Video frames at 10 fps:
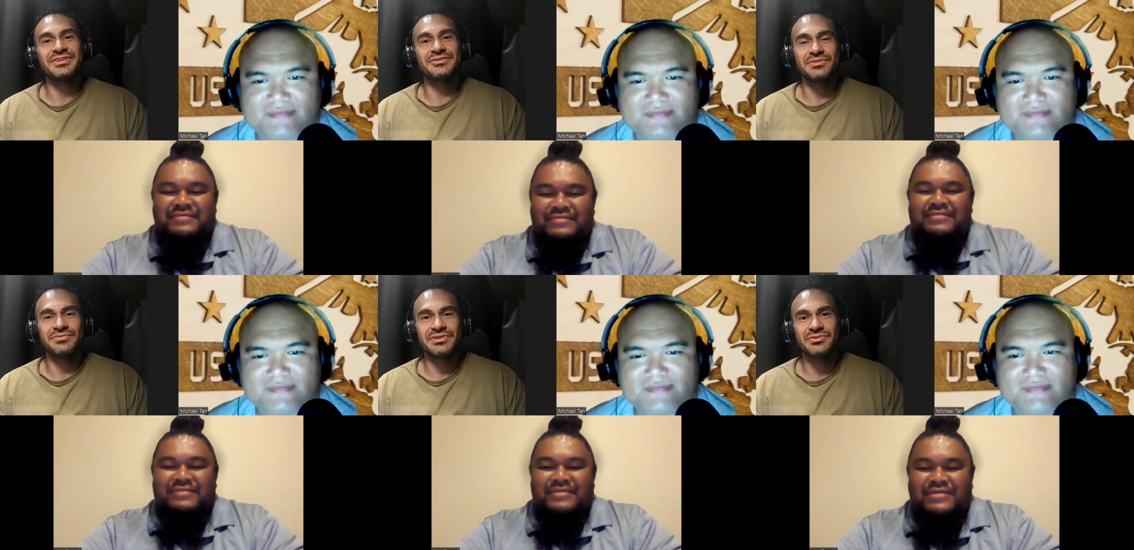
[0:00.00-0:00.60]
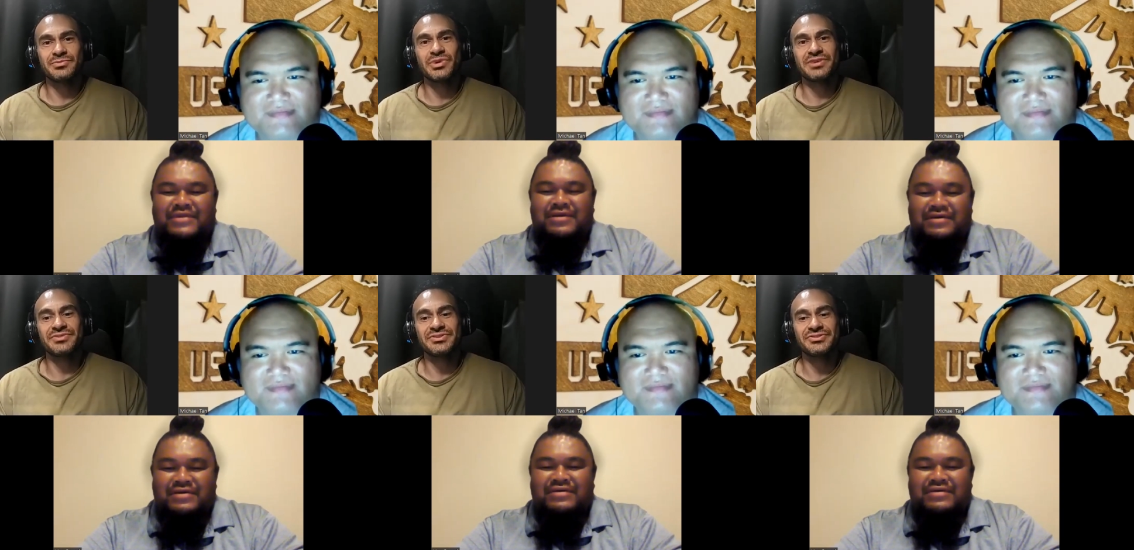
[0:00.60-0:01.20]
Speaker 1: Like, it was my favorite
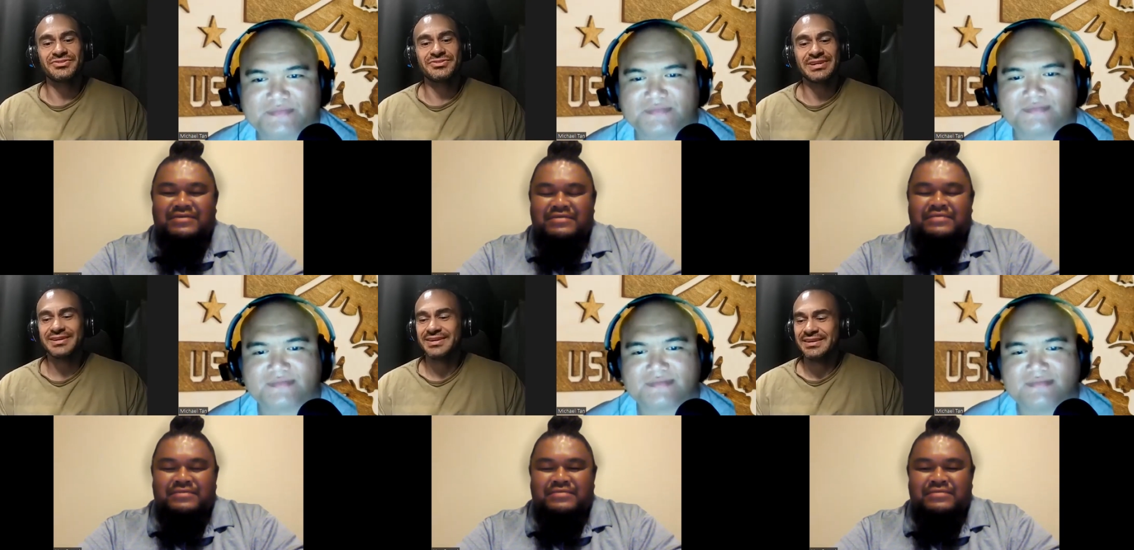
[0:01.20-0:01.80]
breakfast. It's like,